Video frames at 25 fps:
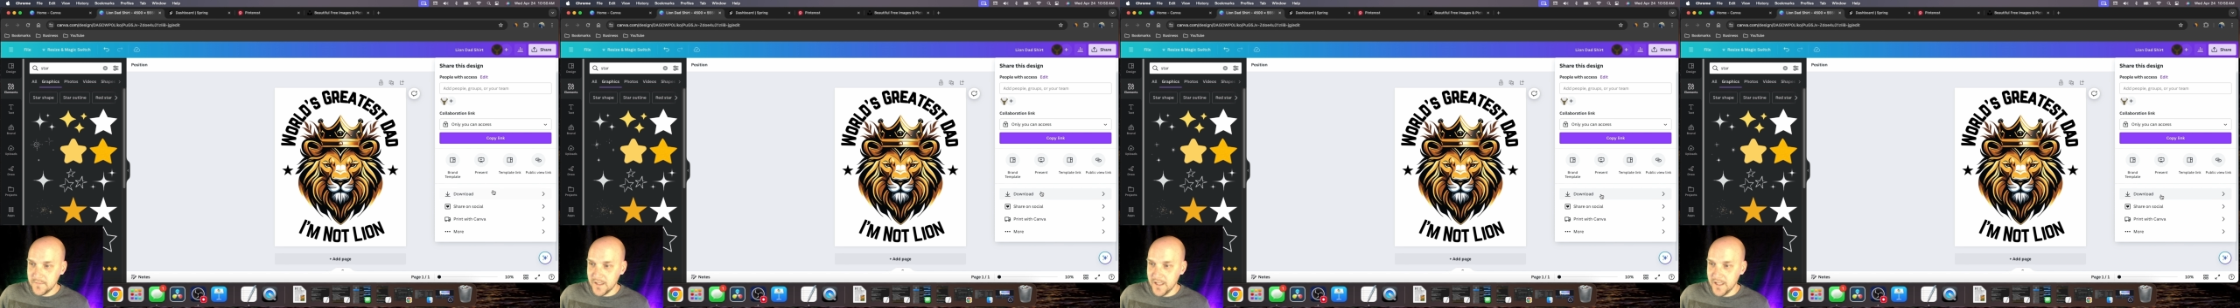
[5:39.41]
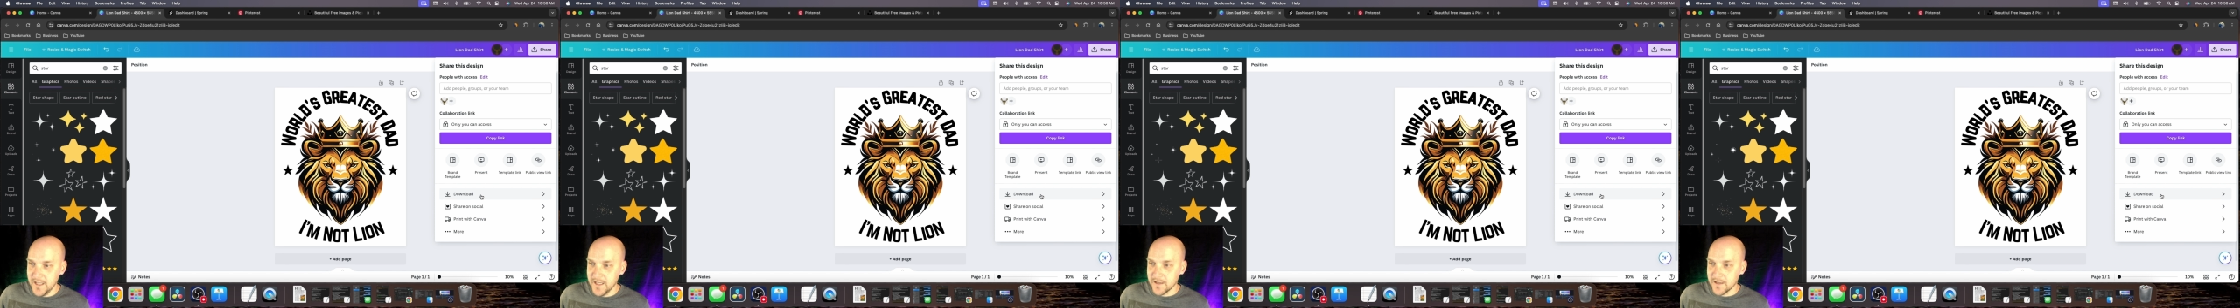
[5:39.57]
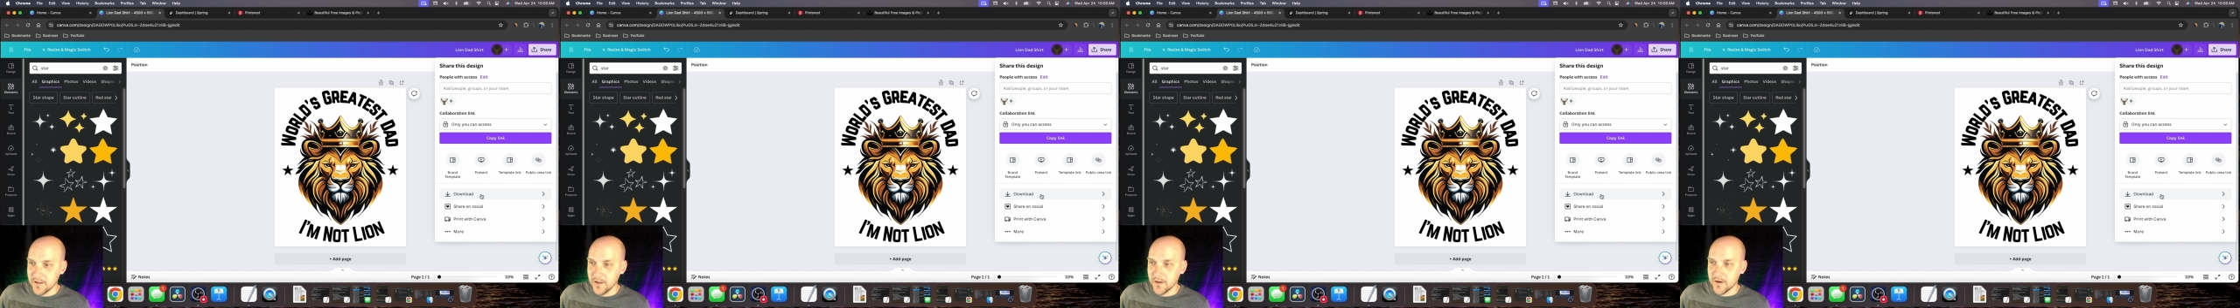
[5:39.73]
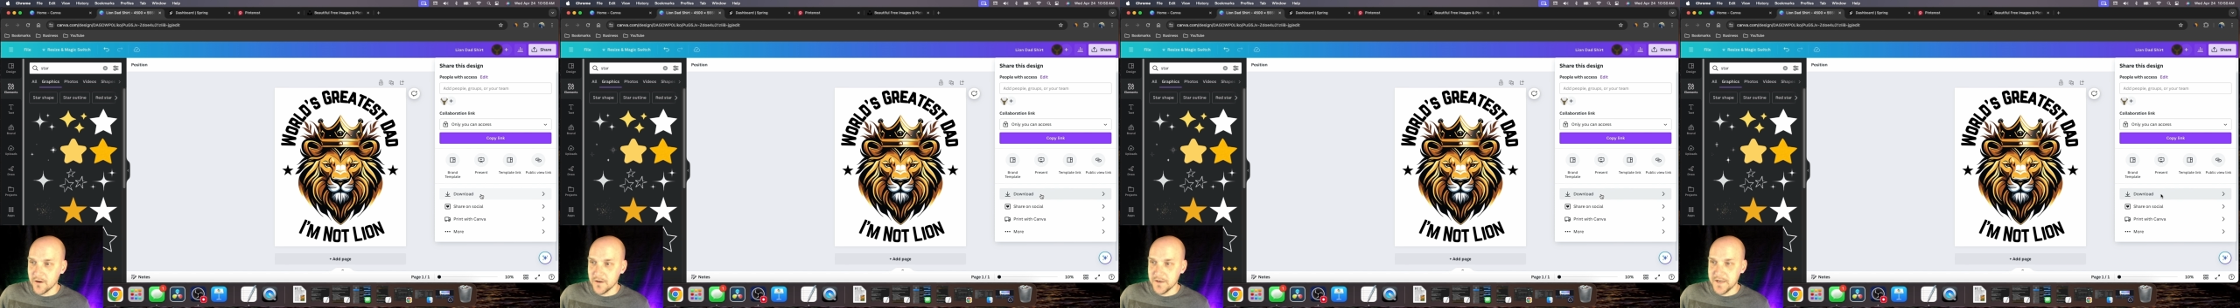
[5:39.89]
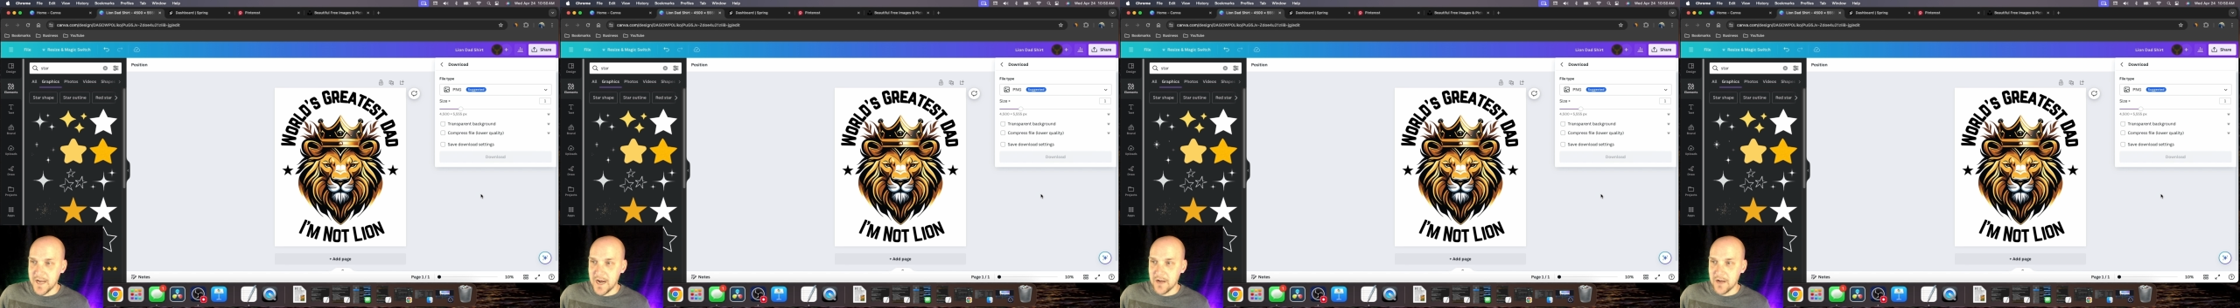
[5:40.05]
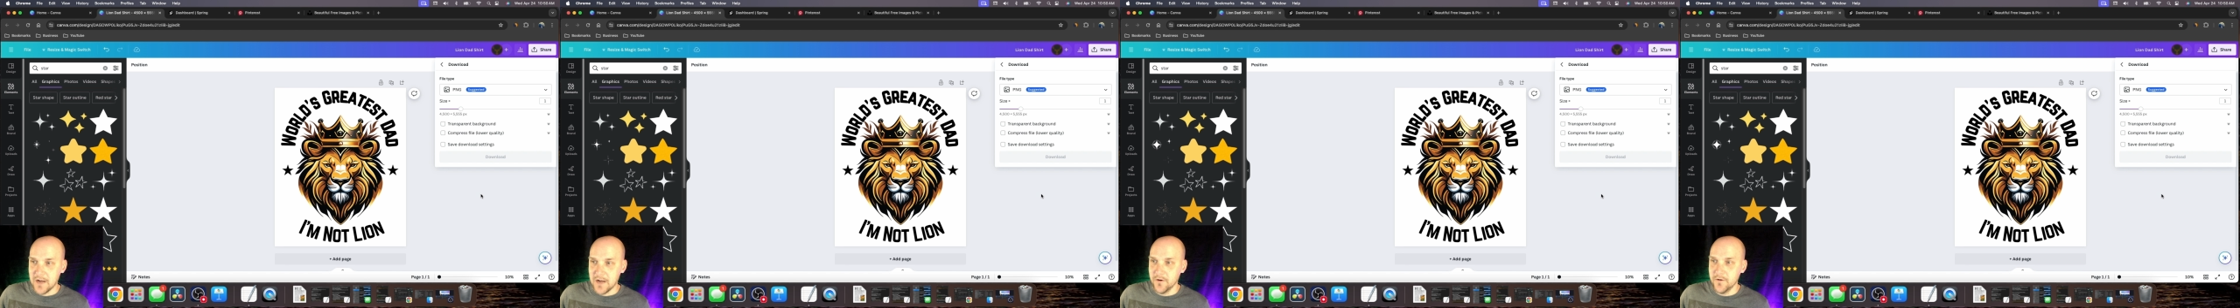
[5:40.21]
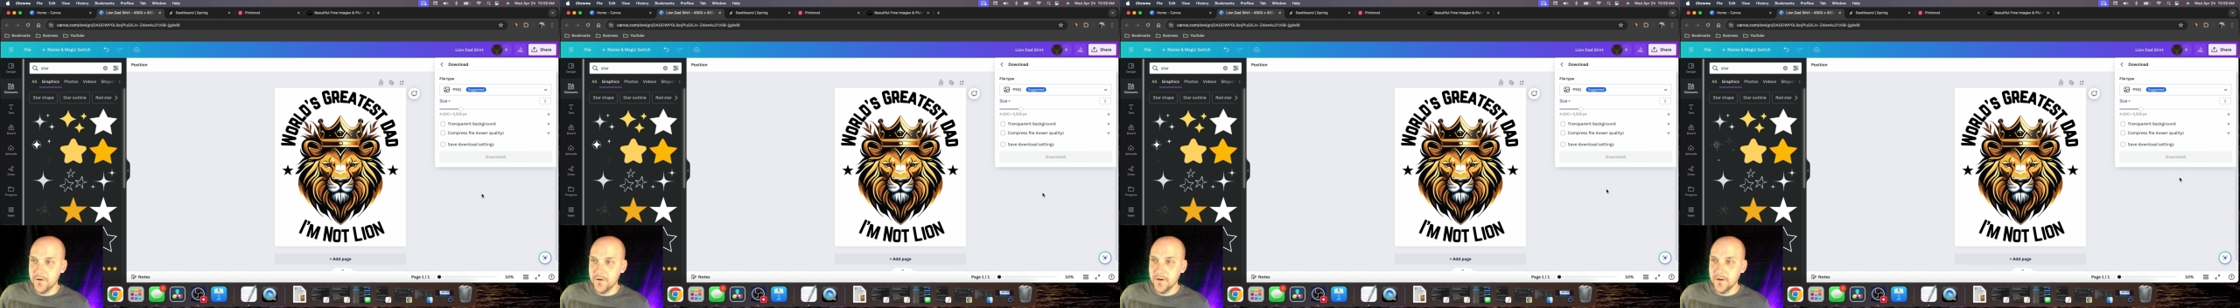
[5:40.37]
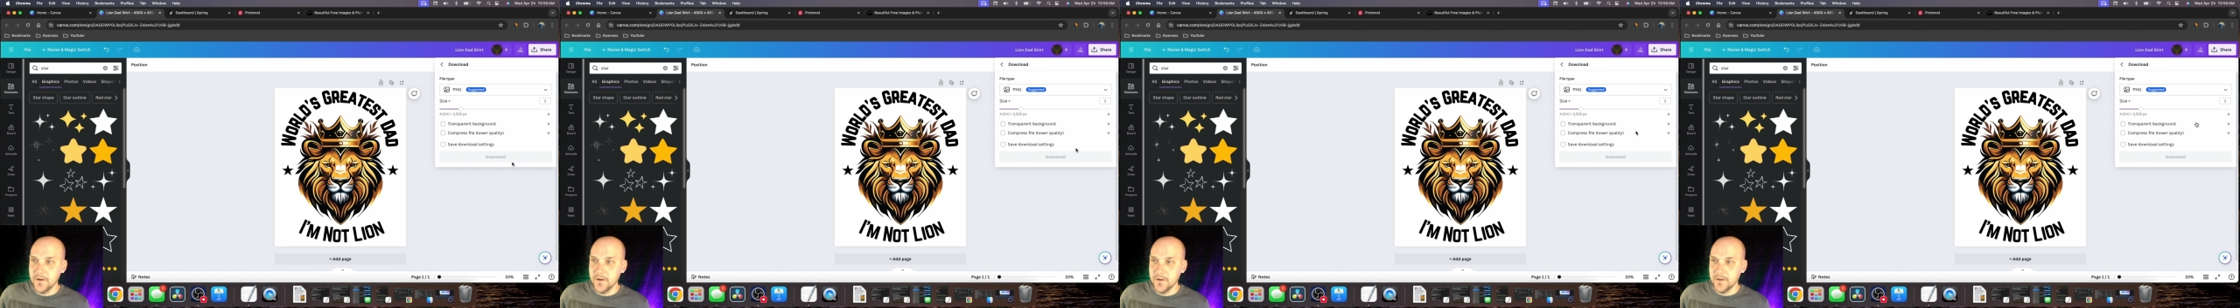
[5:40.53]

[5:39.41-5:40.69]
and click on download.